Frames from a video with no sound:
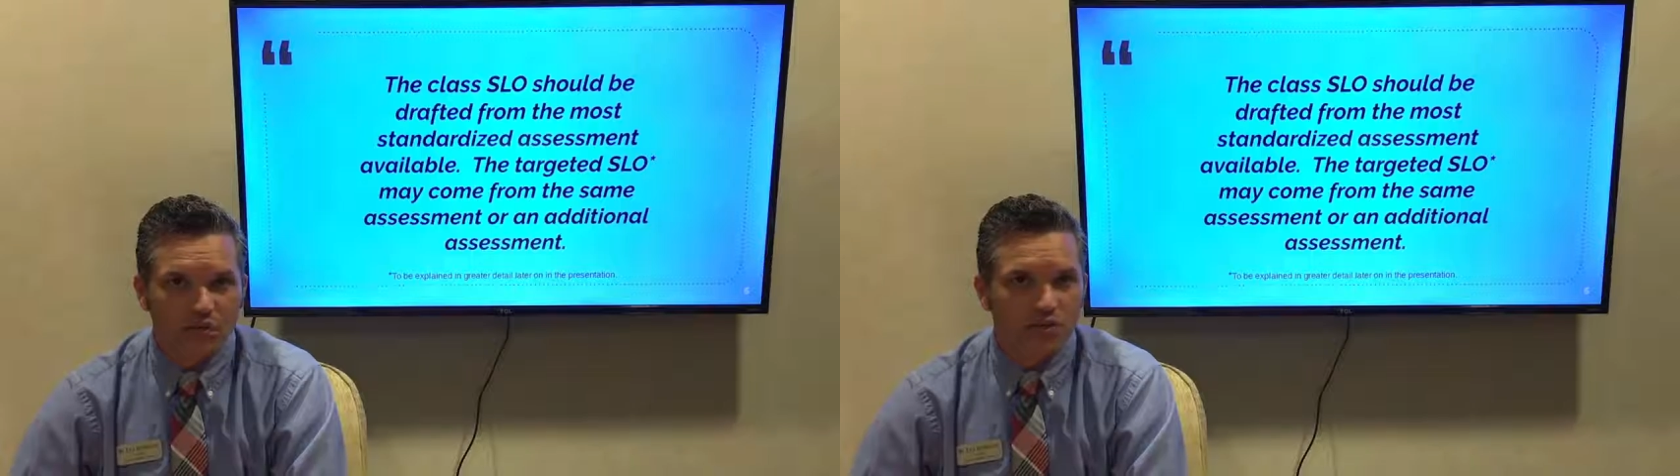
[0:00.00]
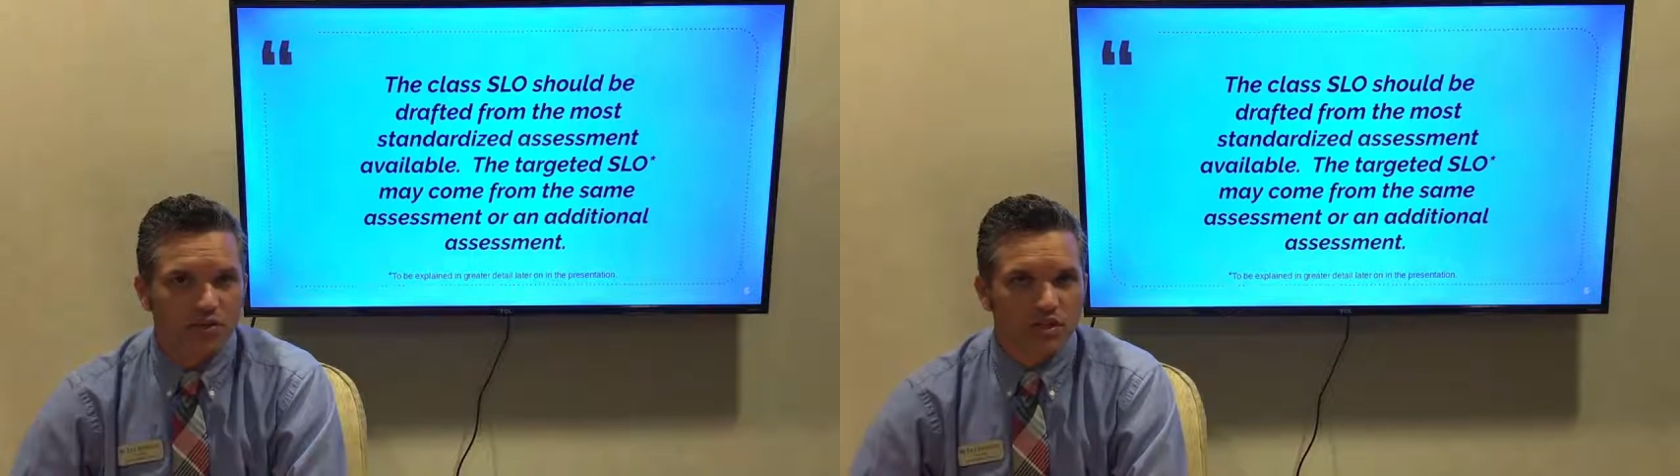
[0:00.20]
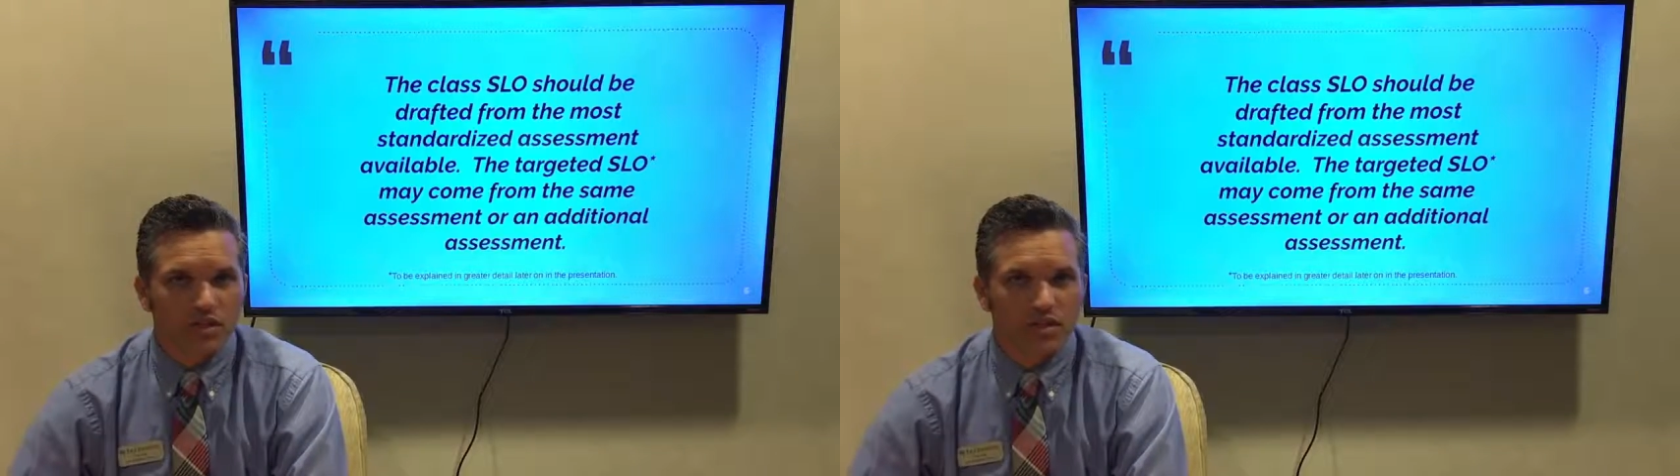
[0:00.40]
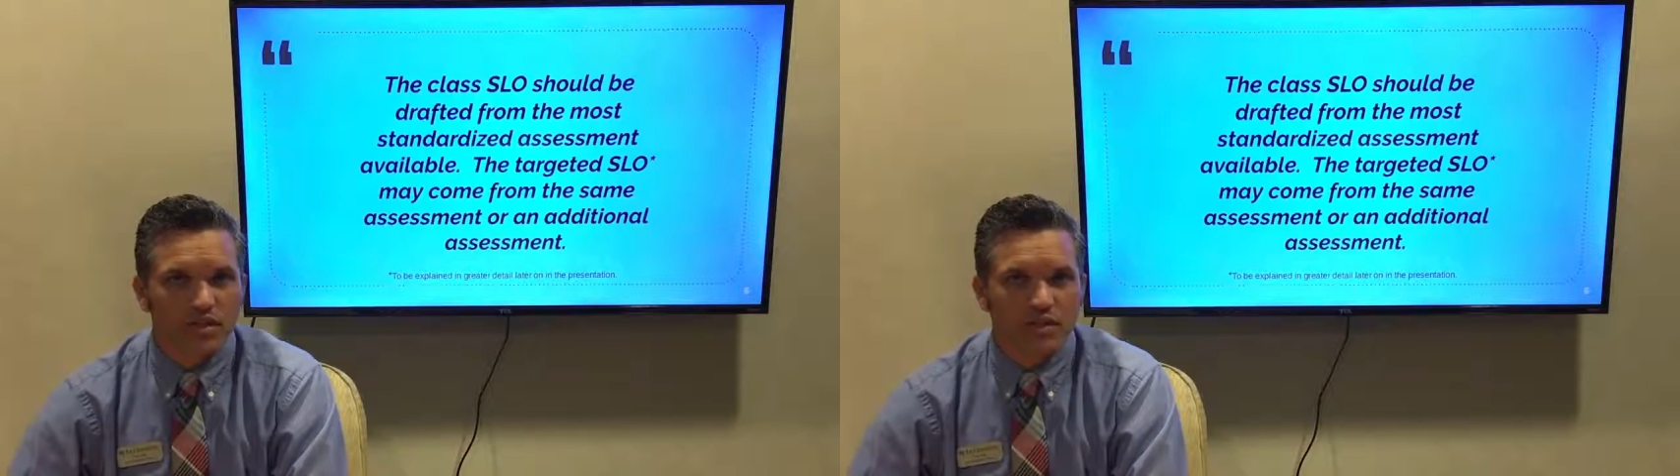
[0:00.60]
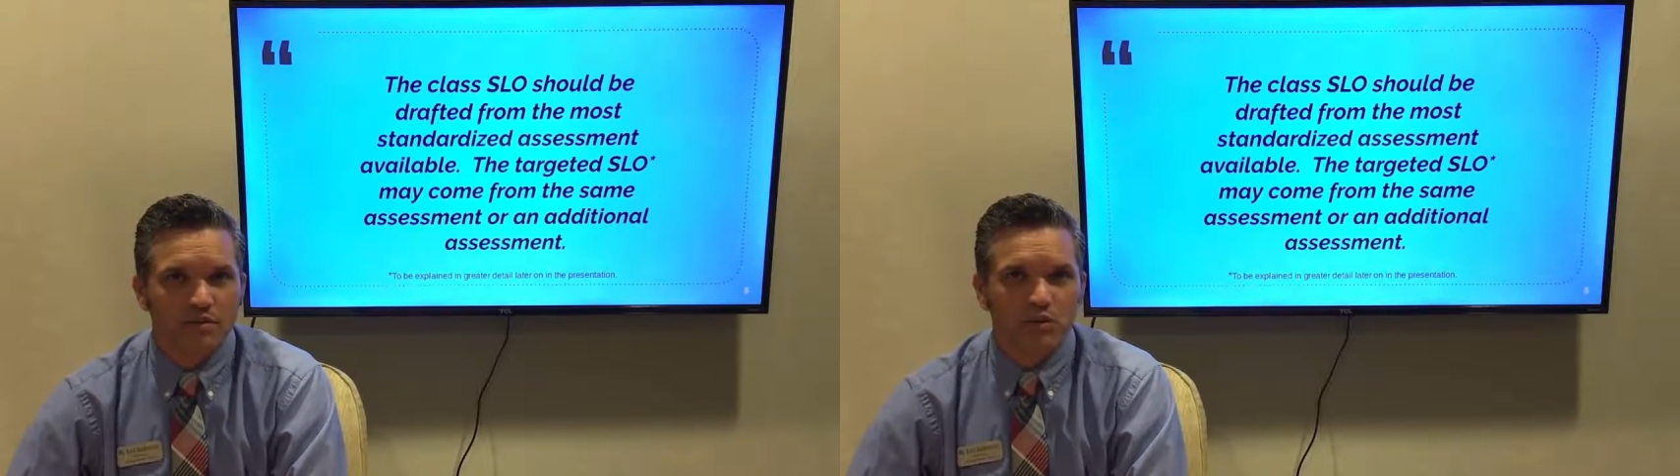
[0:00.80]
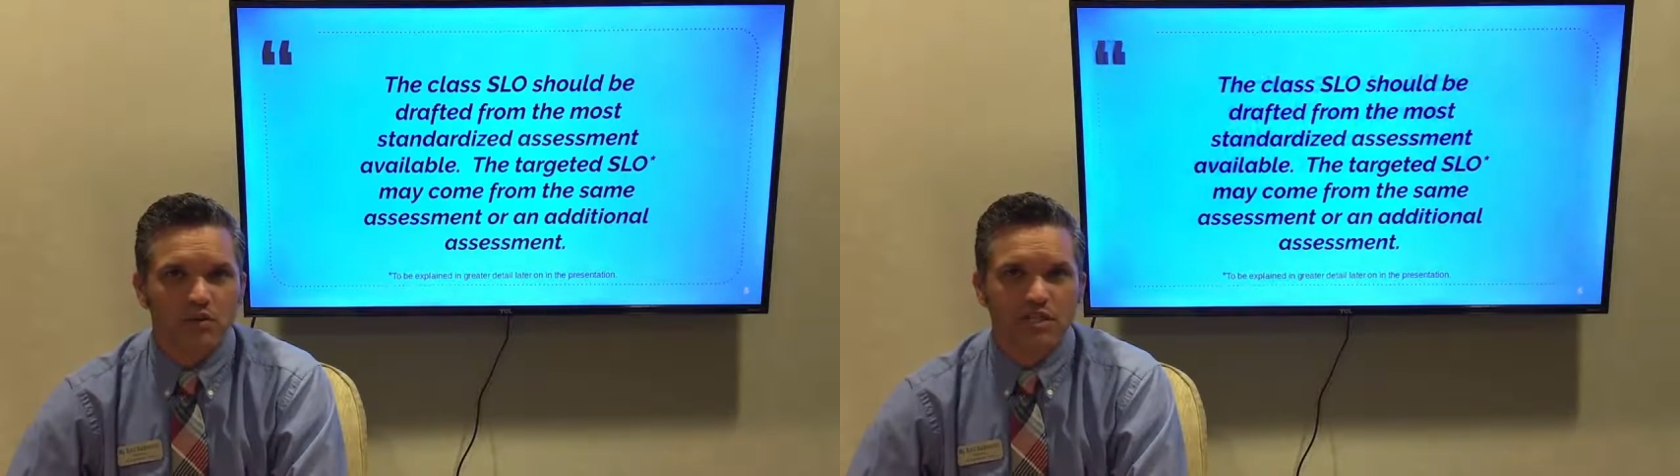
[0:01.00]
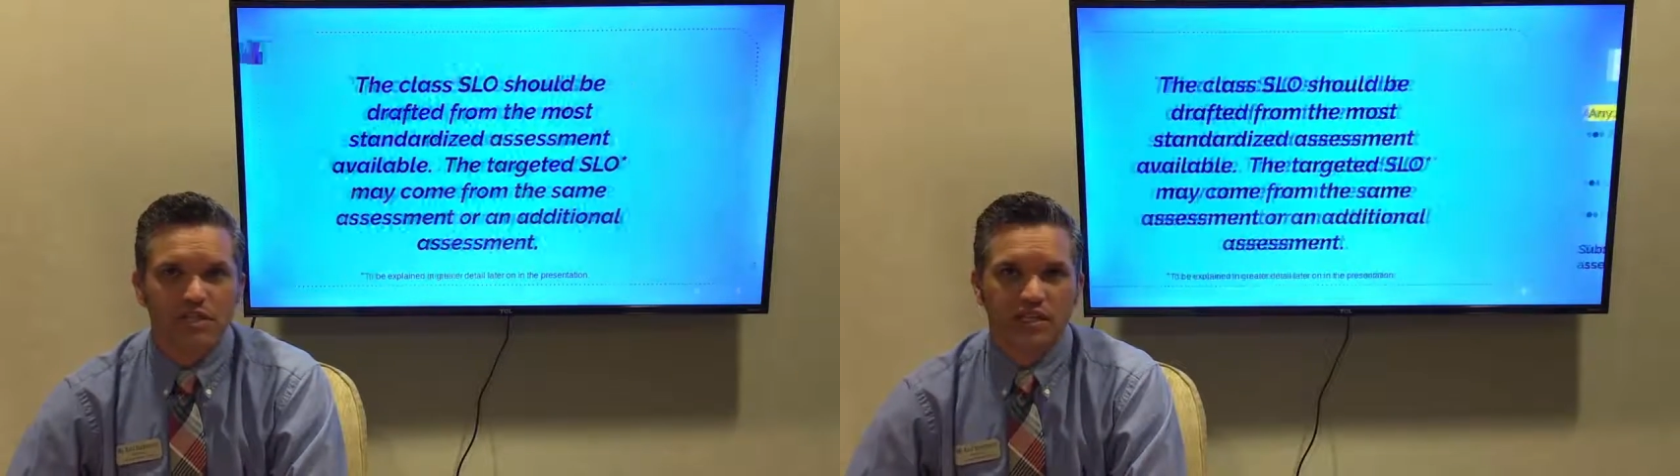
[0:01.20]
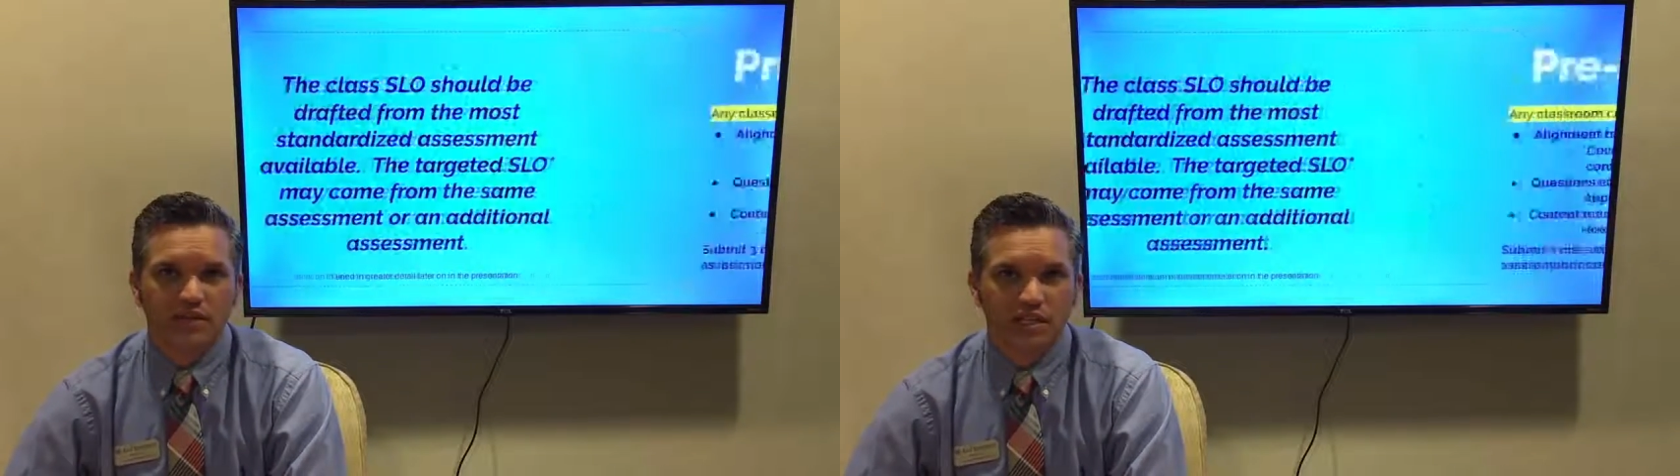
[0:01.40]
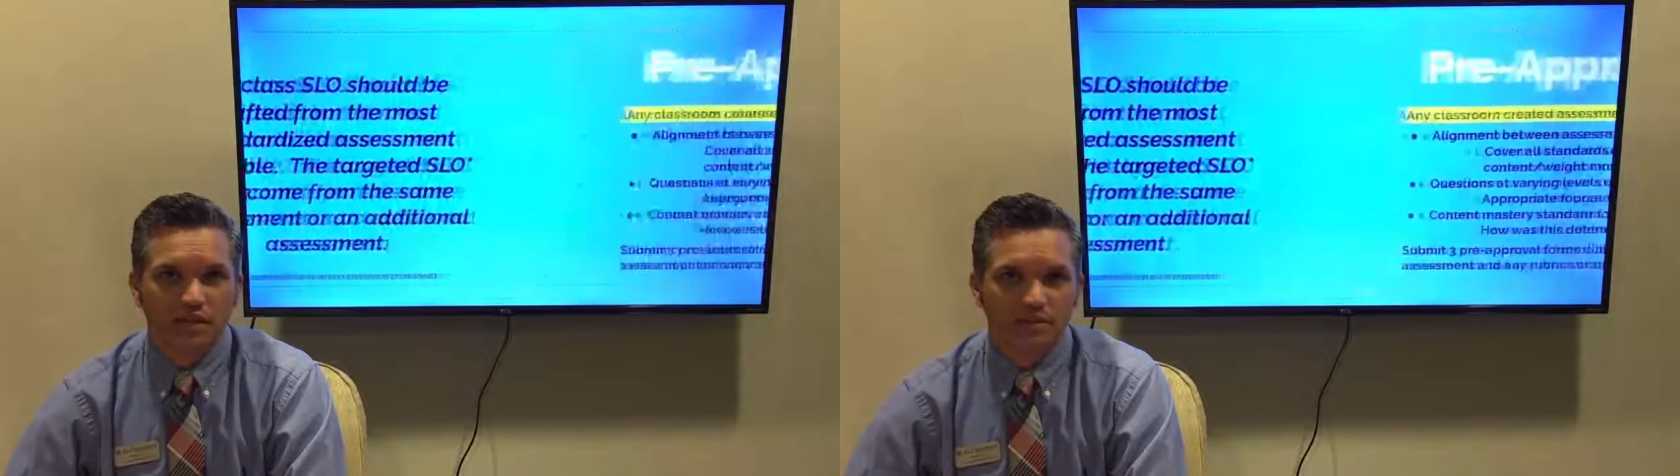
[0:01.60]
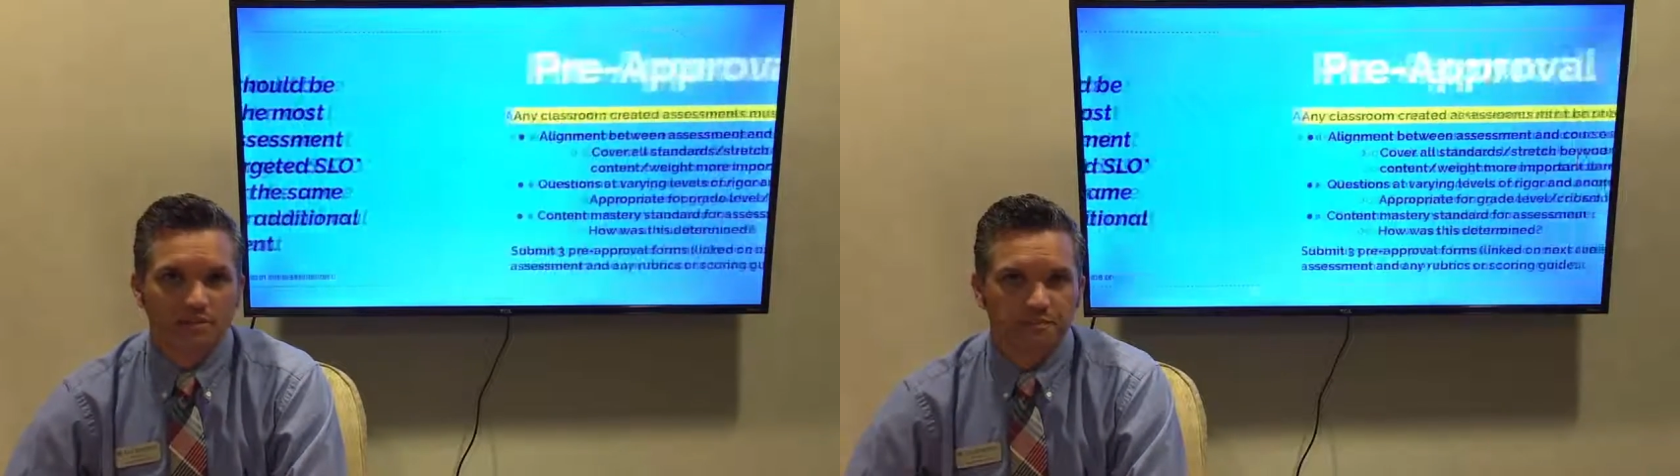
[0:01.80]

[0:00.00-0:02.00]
We'll talk about that in more detail later.